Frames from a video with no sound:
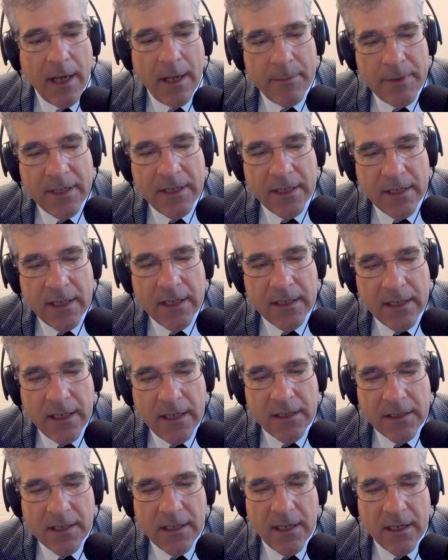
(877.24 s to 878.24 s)
I mean,
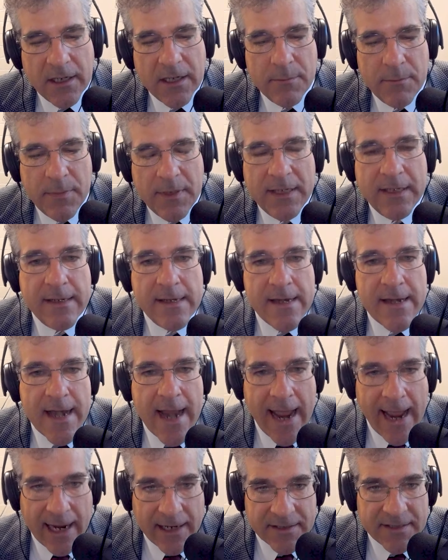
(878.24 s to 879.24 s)
it can be
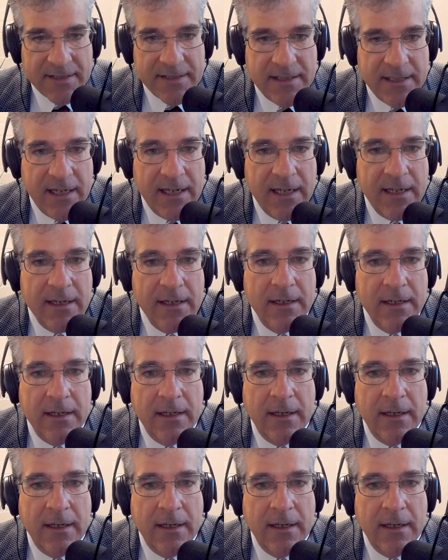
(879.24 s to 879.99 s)
nasty.